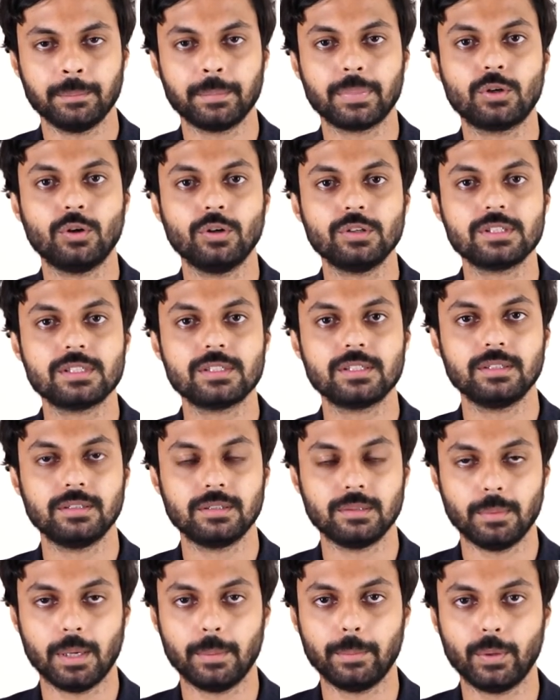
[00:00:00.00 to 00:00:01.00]
Because
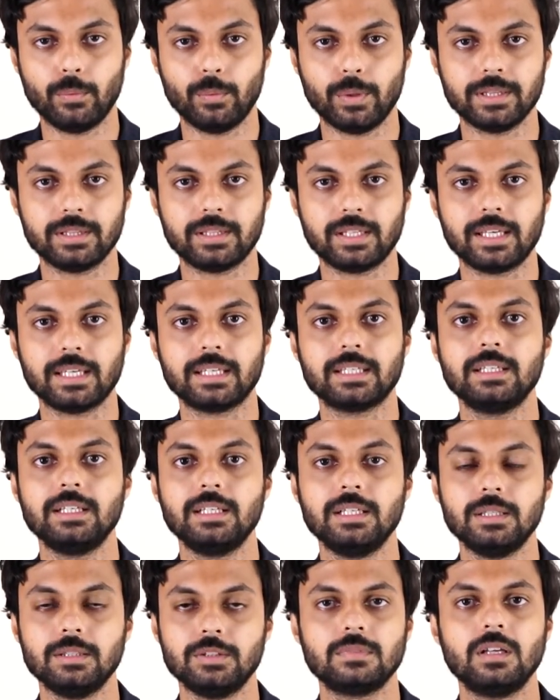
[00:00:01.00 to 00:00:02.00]
remember one thing,
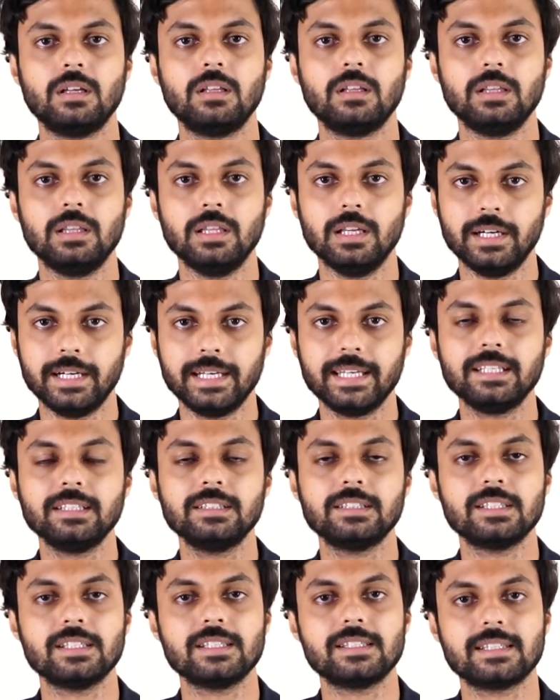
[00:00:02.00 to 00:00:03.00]

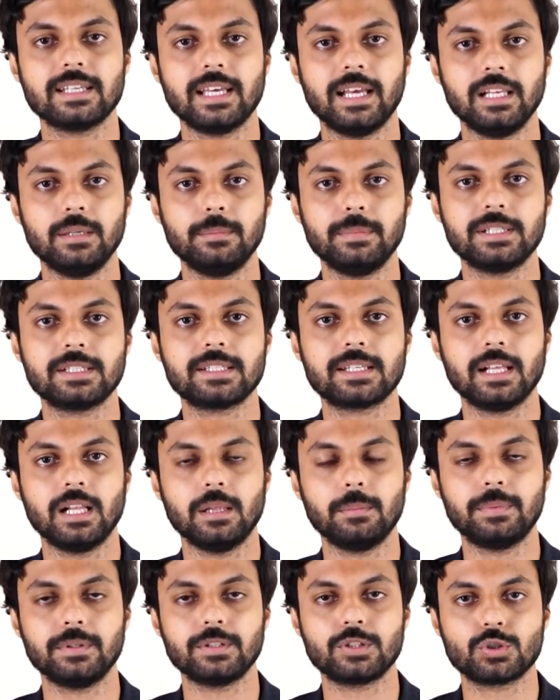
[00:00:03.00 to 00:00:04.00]
learning these elements
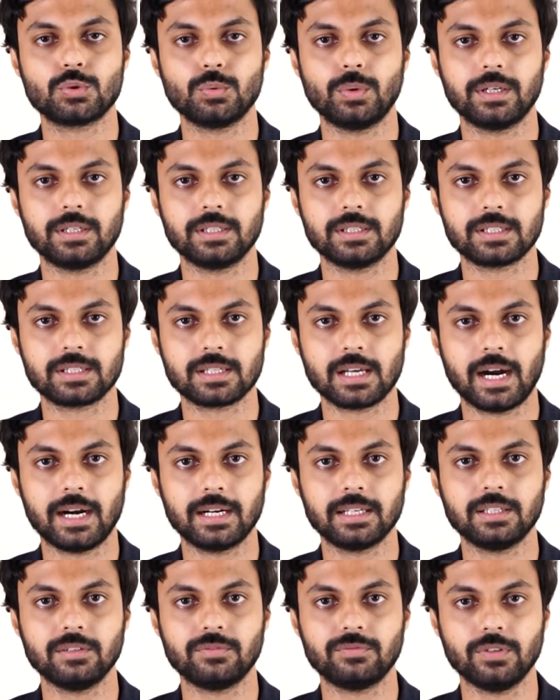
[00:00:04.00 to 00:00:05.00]
help us to
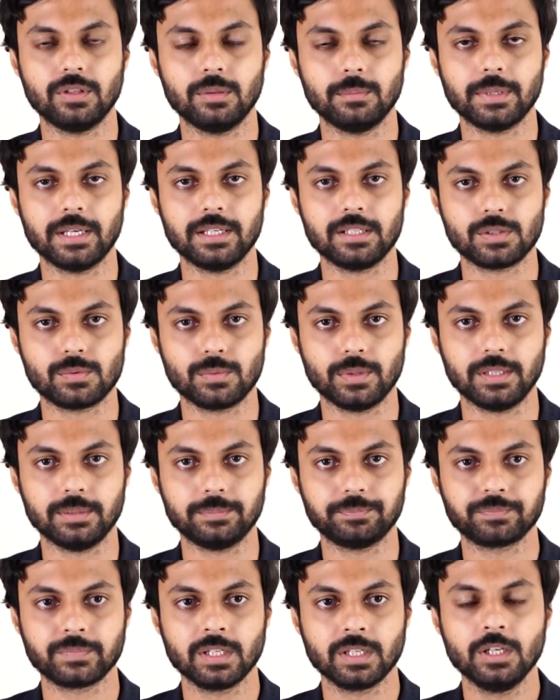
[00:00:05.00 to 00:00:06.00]
understand the film as well.
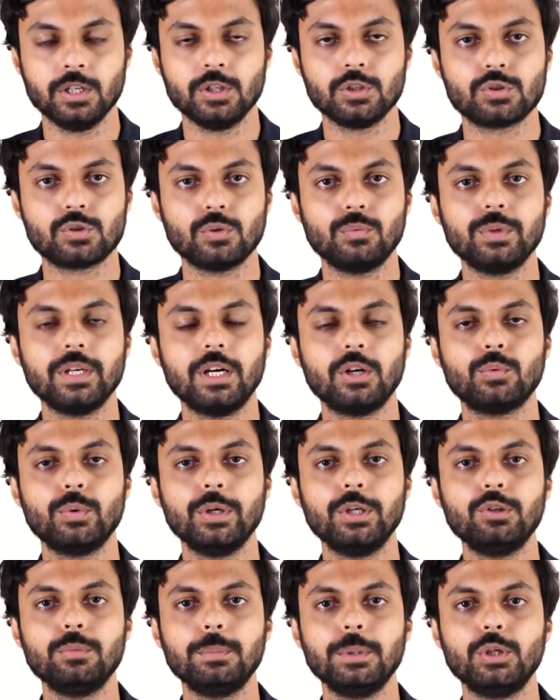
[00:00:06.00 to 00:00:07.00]
So we are
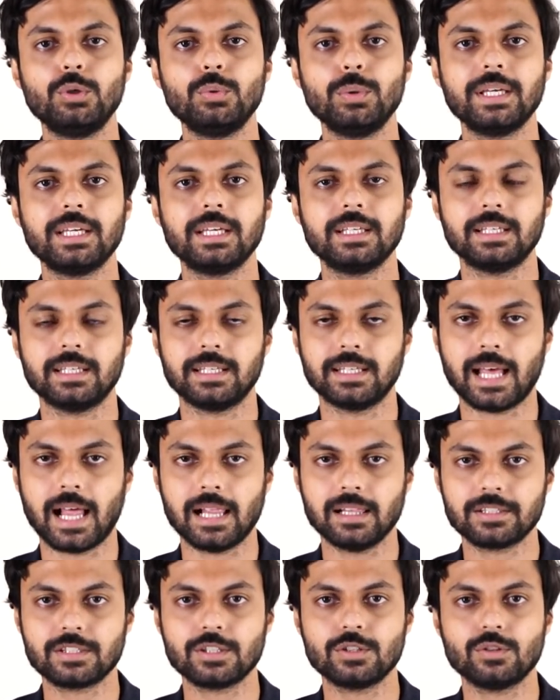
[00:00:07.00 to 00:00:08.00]
going to be doing an
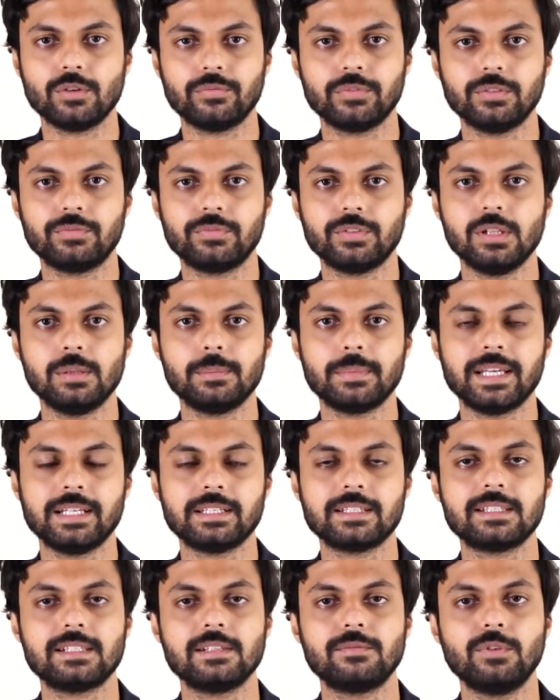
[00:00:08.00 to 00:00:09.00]
analysis of the film
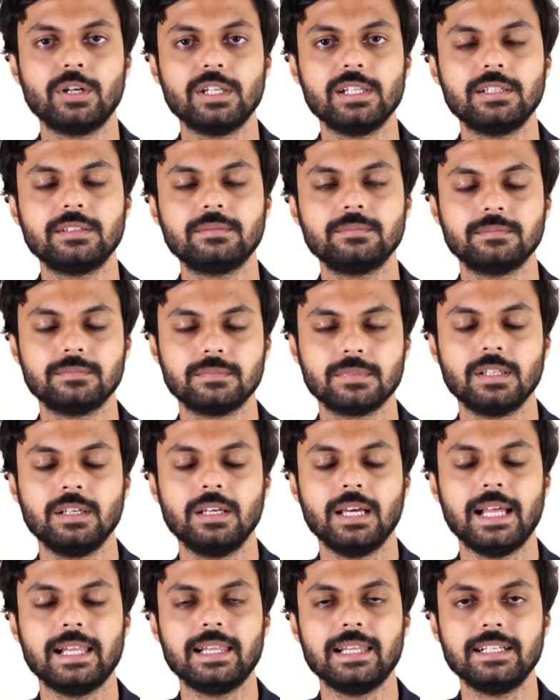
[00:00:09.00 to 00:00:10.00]

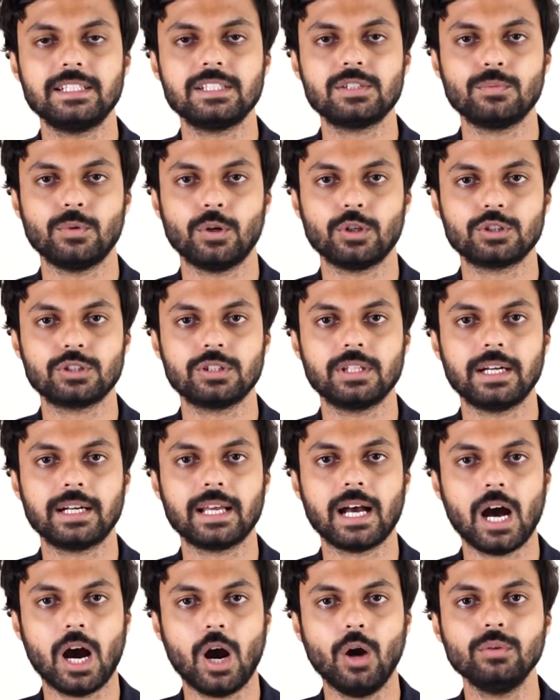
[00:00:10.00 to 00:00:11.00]
and let's watch that
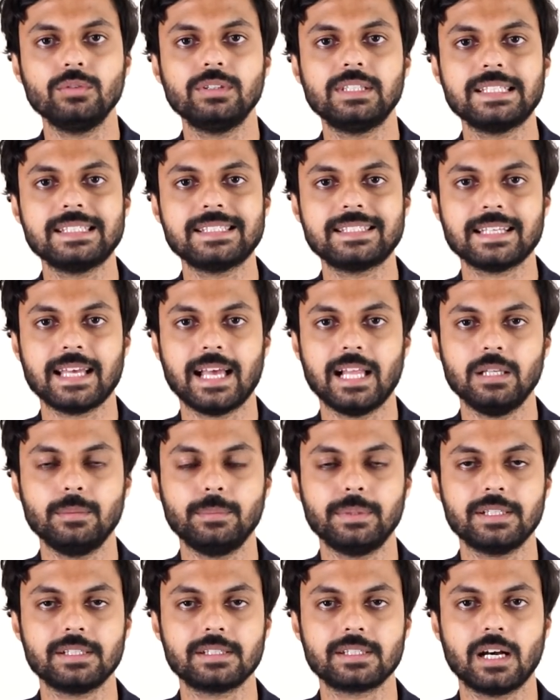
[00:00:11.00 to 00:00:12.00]
how these
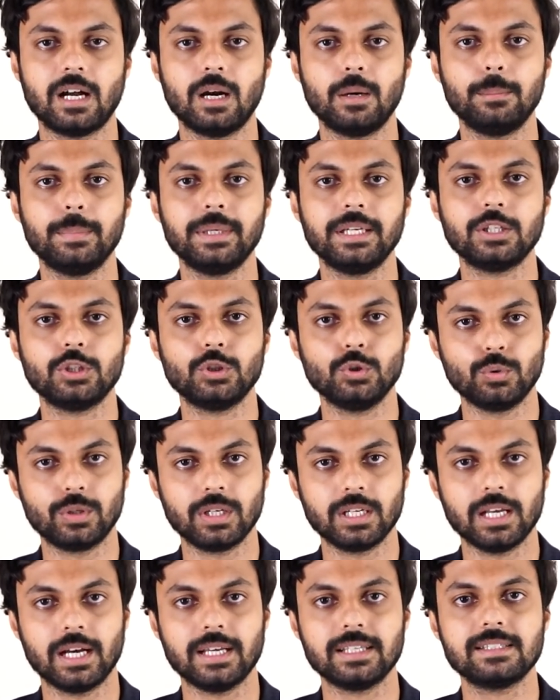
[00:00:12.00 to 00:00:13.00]
elements are being
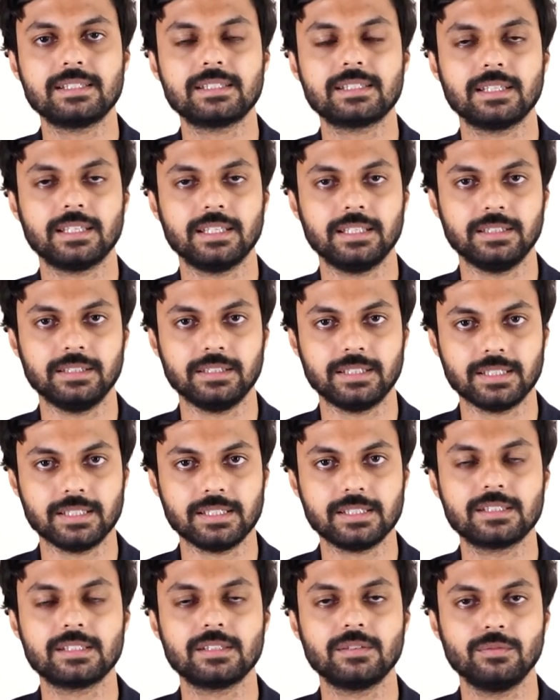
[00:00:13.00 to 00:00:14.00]
utilized in
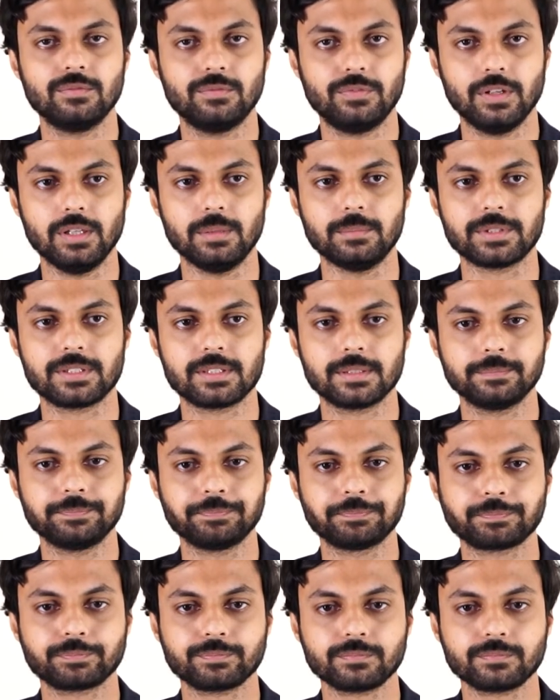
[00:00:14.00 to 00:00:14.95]
these films.